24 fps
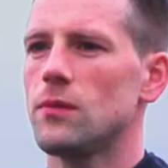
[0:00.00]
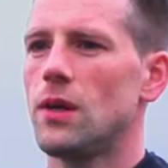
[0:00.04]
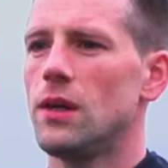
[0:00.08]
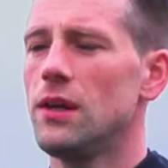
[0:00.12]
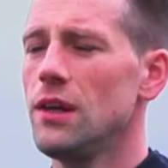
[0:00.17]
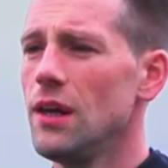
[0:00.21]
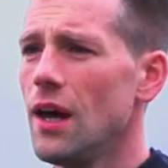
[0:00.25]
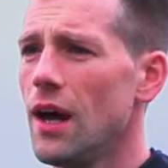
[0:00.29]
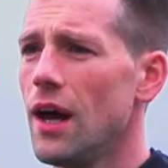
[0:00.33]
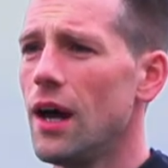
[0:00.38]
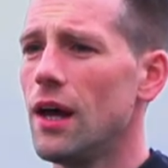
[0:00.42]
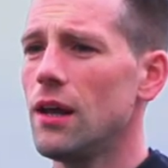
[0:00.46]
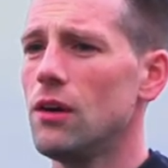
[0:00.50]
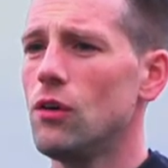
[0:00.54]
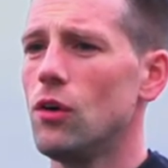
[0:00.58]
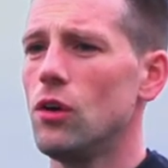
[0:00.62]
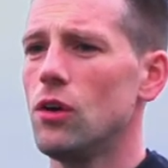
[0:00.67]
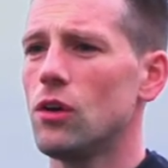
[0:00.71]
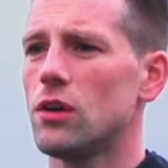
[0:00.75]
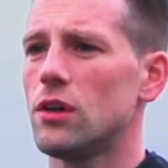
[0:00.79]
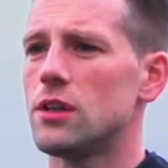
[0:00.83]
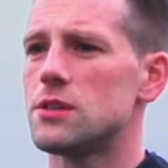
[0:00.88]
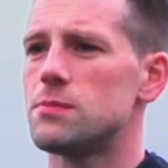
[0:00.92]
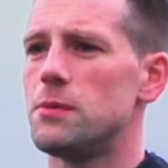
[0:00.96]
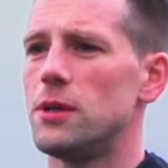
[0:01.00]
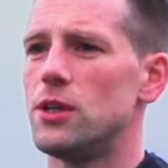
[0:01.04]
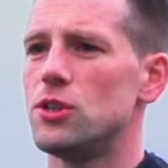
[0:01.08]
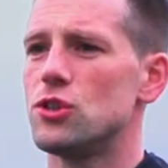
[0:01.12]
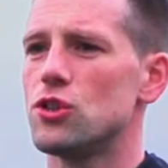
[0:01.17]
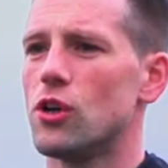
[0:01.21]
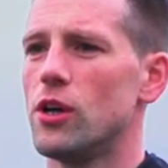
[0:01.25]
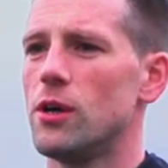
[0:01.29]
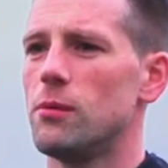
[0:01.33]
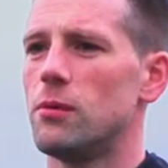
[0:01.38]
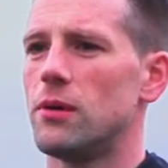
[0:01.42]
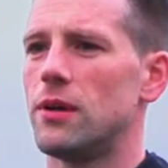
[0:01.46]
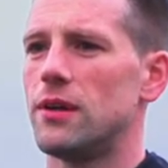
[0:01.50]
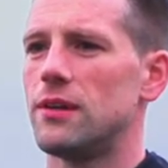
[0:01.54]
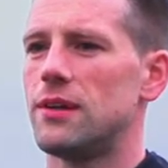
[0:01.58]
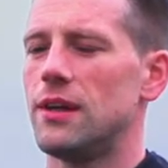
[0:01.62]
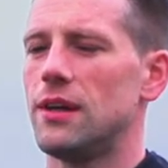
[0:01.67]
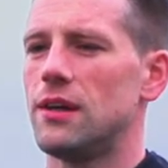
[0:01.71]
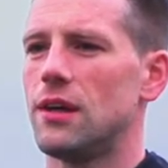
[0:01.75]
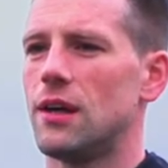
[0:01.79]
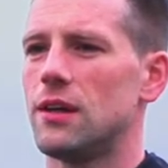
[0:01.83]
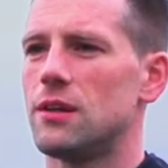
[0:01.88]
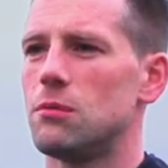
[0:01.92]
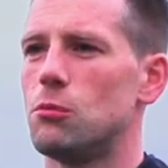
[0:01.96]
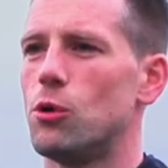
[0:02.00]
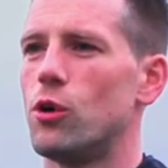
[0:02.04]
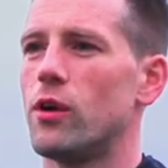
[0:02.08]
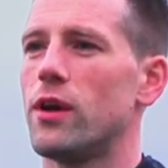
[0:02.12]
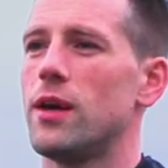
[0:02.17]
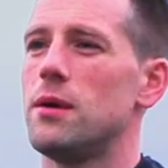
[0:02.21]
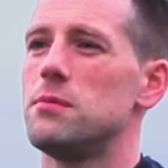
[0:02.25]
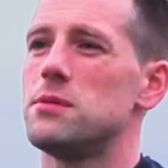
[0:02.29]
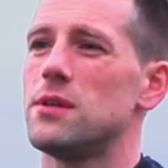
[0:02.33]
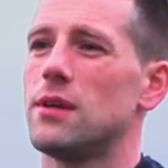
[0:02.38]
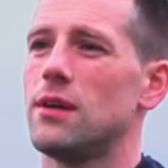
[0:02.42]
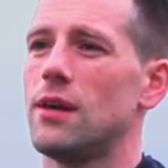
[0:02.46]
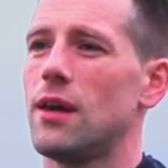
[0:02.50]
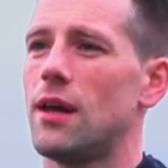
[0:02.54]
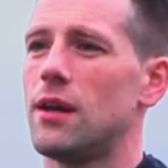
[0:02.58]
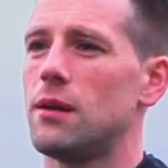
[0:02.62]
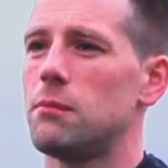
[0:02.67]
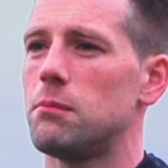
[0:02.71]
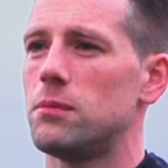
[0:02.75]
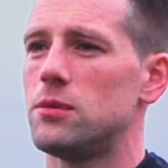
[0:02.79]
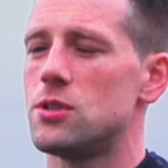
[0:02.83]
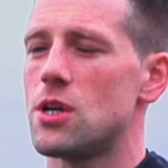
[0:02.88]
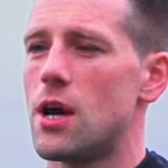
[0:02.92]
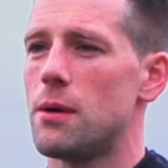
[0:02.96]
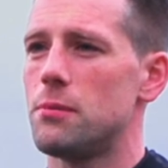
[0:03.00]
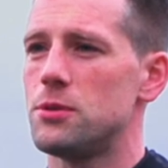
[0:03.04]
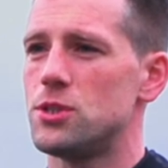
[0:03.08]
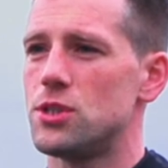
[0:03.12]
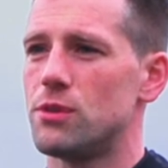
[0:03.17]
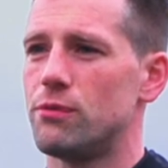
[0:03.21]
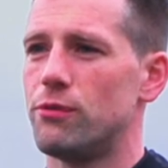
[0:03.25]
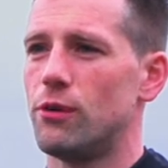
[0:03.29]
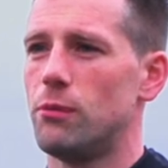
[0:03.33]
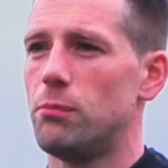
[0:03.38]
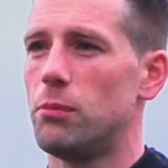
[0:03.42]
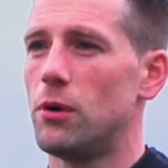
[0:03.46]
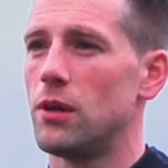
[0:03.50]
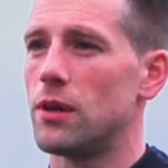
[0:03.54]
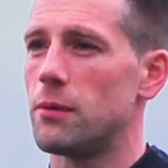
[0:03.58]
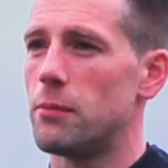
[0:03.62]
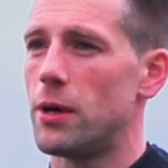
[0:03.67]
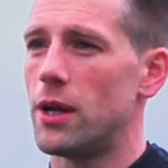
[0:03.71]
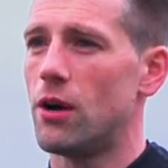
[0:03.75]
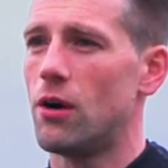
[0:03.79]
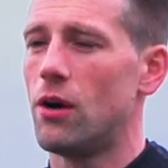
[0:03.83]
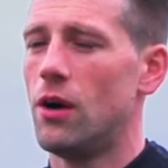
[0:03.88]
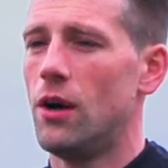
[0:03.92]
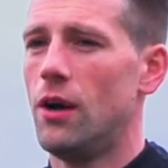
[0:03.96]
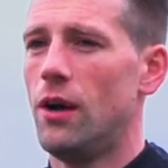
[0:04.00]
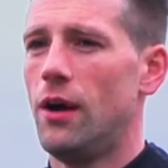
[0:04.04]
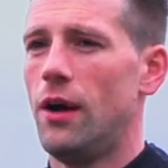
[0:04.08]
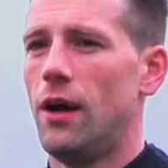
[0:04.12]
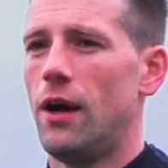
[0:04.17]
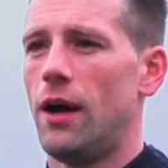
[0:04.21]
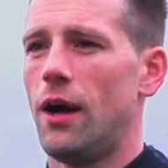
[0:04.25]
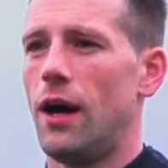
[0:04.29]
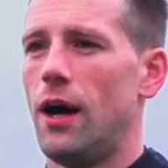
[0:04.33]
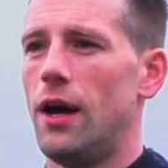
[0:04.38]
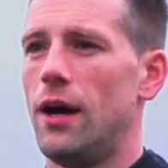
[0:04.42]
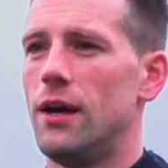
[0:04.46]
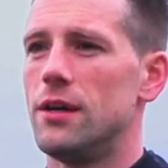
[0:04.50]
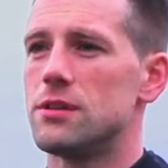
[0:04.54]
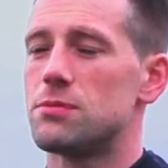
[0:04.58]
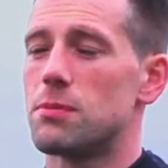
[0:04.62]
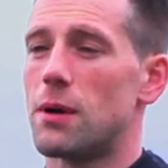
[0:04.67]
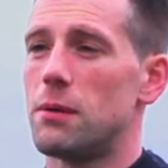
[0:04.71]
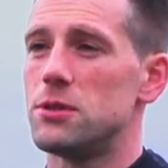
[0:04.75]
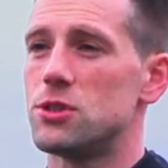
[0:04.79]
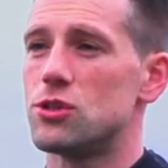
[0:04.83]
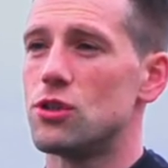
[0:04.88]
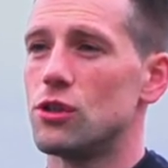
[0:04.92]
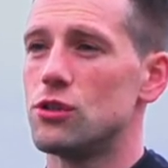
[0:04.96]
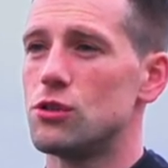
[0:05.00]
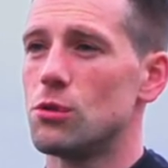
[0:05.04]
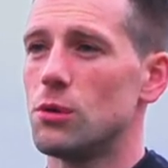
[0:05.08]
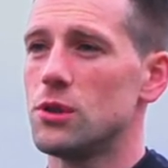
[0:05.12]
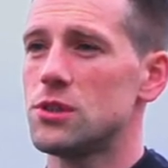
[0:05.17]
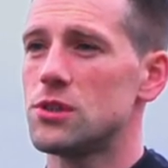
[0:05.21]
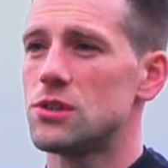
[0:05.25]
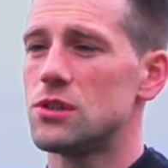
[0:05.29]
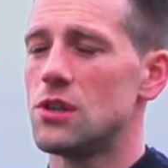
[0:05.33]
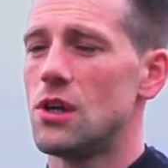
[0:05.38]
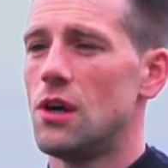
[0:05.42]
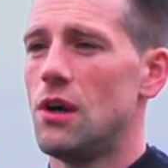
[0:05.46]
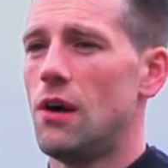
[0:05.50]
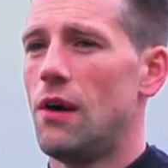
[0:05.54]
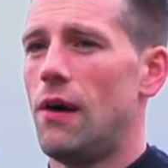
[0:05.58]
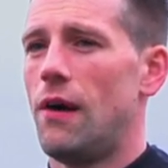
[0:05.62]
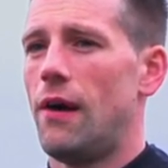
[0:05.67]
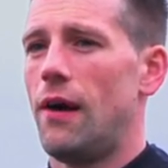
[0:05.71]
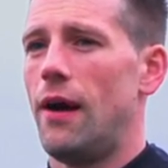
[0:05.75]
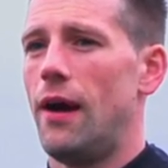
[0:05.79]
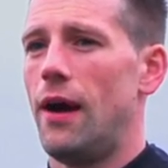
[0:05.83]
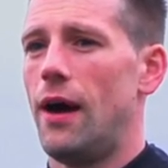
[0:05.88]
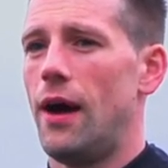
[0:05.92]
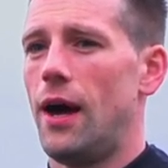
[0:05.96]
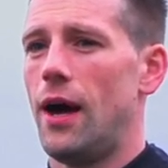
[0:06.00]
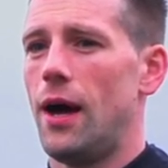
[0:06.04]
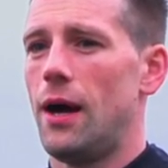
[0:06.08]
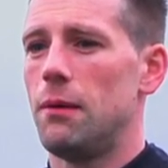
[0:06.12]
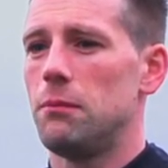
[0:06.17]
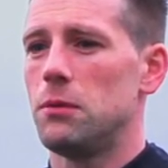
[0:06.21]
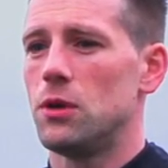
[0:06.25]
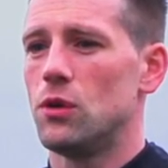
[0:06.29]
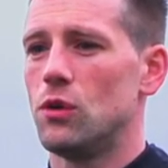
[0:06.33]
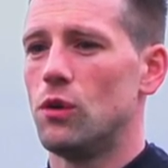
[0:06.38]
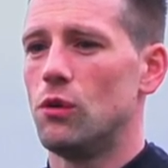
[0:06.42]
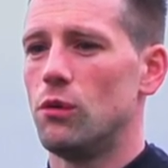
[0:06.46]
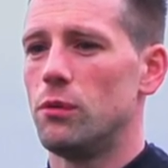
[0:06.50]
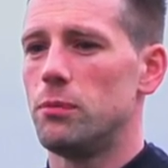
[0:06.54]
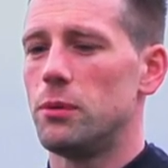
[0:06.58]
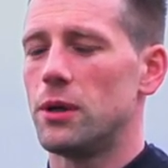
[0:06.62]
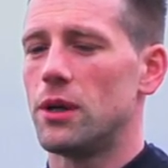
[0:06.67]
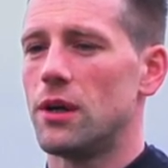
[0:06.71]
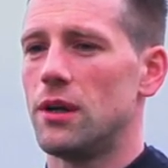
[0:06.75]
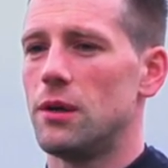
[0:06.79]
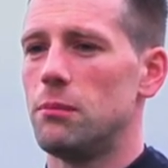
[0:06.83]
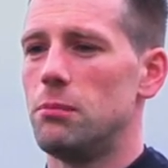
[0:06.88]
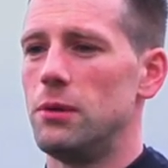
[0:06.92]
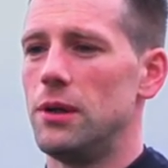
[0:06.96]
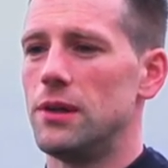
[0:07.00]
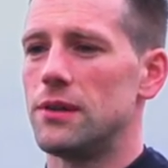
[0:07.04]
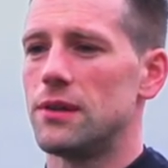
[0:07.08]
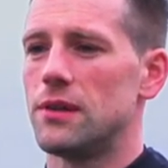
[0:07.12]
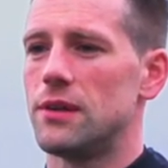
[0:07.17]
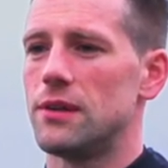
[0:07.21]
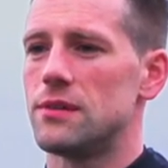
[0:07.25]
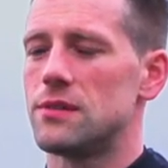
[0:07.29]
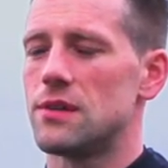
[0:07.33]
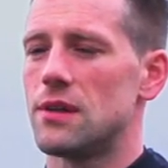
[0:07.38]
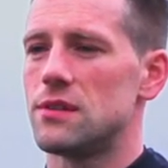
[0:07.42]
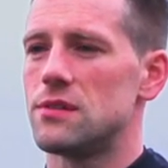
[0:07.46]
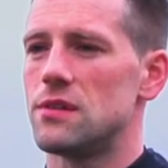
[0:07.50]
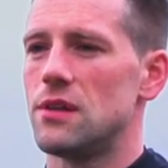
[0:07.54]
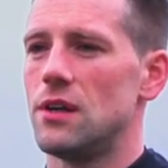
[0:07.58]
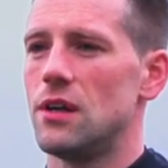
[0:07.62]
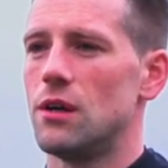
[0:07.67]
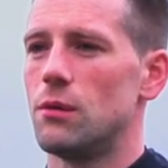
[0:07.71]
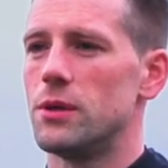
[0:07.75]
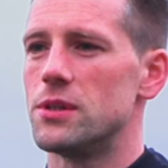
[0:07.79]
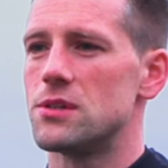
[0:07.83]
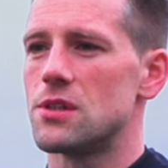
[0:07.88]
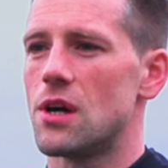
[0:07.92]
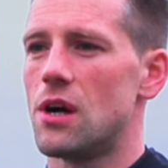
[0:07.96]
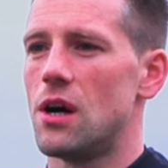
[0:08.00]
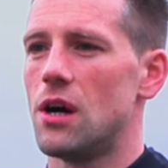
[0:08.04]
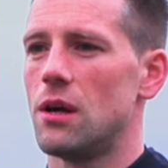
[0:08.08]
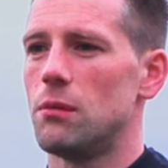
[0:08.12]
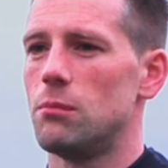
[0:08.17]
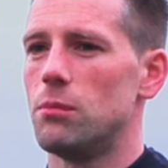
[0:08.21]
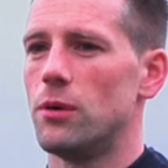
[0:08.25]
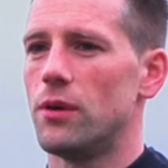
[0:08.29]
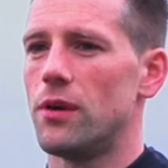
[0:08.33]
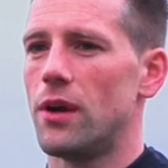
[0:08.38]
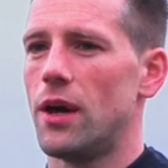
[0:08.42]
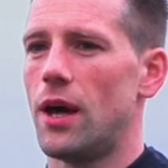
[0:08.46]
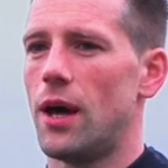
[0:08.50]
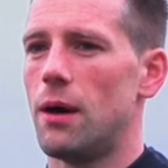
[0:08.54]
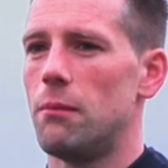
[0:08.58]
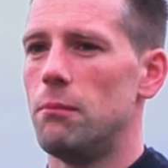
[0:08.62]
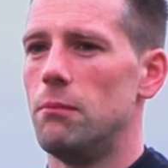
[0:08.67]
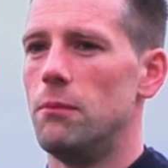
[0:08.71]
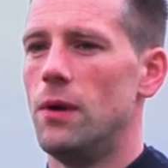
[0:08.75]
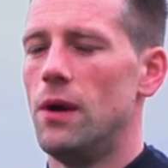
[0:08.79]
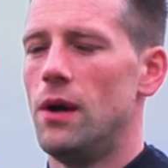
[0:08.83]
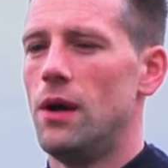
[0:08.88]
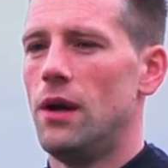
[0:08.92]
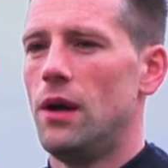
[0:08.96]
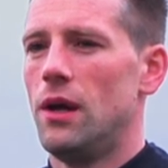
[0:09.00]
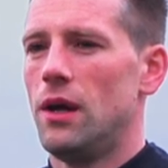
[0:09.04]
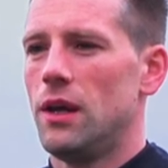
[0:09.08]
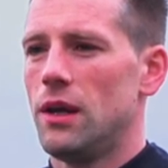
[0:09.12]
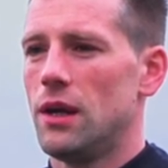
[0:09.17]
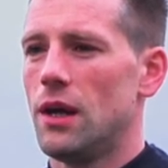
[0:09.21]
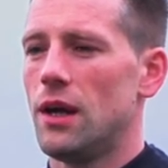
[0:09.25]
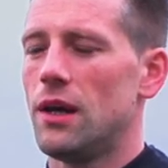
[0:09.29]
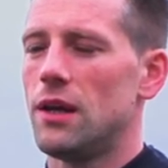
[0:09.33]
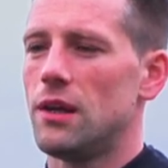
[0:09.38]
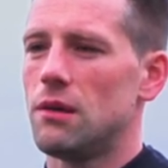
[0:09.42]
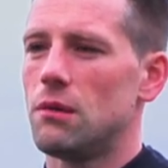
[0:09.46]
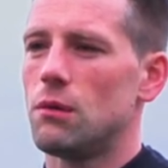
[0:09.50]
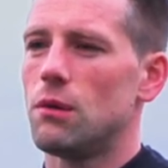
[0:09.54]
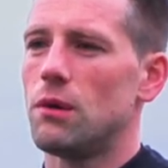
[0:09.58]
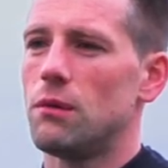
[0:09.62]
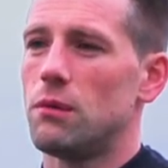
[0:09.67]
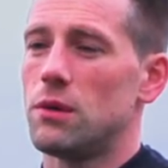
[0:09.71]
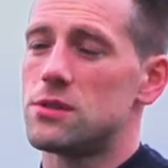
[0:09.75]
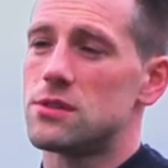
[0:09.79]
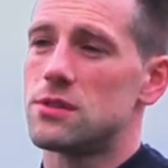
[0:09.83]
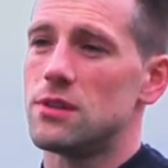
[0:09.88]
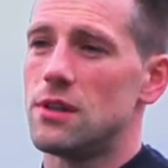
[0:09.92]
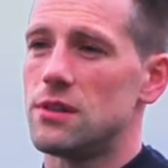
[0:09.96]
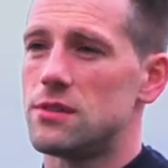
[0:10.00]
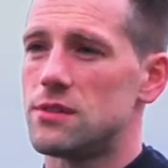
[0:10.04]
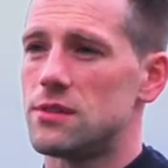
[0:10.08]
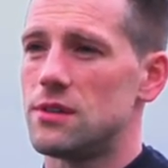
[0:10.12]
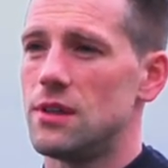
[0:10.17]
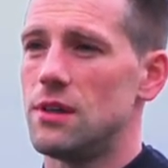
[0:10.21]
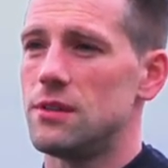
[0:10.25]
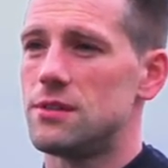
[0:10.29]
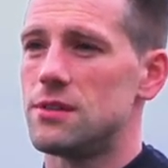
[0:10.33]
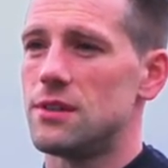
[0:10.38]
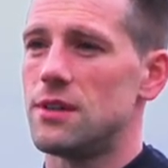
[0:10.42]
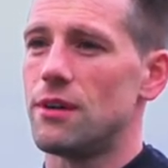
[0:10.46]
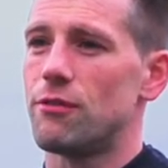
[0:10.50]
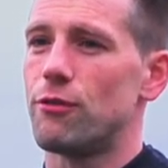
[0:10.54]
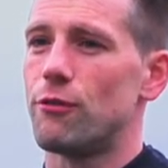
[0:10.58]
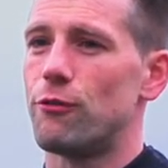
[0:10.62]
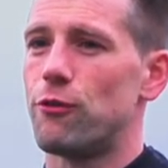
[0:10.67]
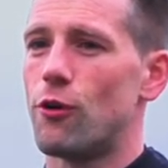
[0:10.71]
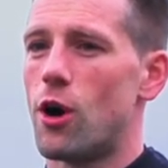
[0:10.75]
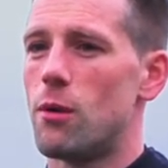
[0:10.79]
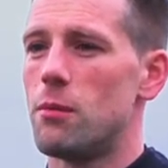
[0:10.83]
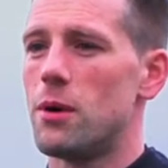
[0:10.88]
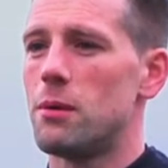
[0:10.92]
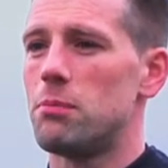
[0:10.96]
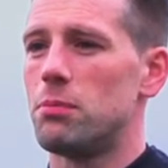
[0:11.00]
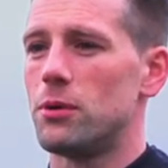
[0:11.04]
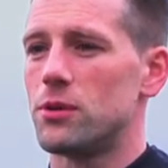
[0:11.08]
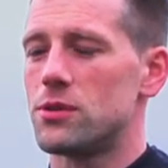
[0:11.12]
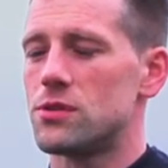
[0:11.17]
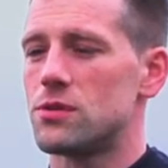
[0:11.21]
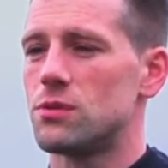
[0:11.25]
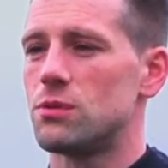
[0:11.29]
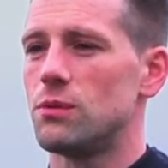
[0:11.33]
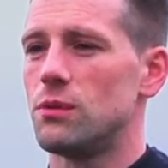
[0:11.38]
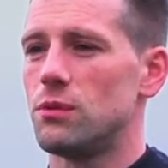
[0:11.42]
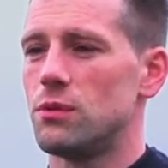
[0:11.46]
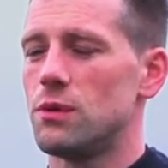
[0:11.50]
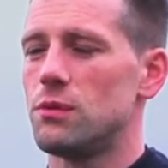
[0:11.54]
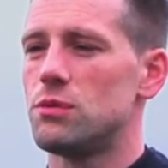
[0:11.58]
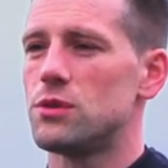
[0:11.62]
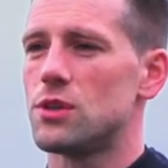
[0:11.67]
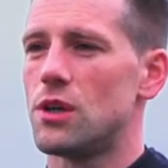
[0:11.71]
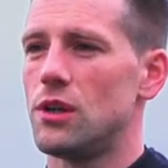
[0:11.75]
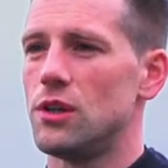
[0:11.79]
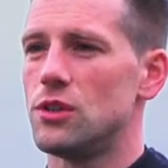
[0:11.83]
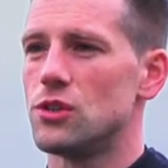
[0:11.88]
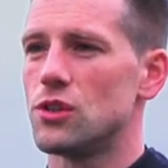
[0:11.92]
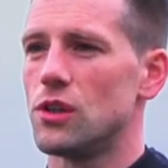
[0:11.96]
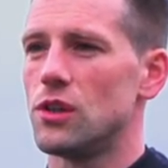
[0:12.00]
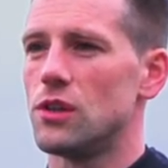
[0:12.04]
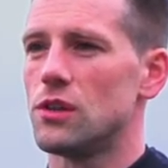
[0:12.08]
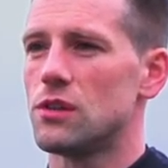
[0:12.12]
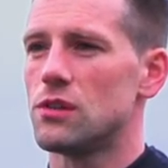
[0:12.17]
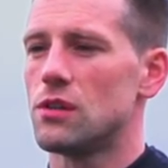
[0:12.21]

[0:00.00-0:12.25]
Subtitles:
Yeah, no, look, it's been enjoyable. I think the more games you can get in championship football, the better. It's probably stood to us. You know, we've been kind of building as the year went on, but it's a different format, but we've certainly enjoyed